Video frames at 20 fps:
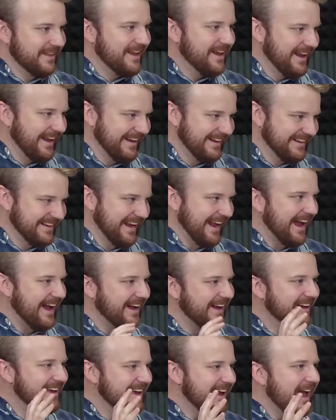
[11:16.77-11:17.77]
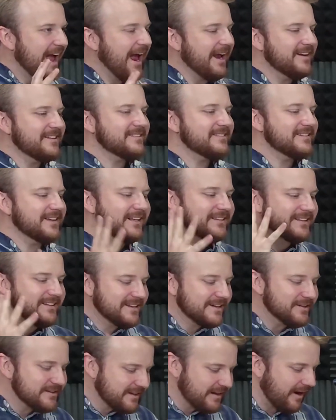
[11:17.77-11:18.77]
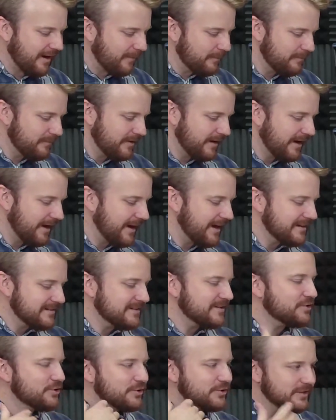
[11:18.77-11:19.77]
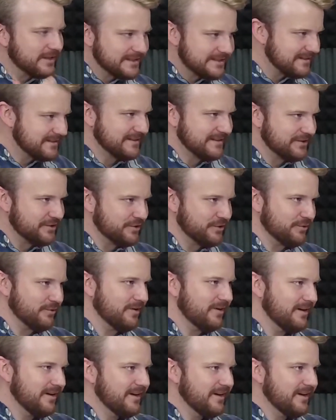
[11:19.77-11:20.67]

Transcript: And it's not that they're dumb. It's a trust issue.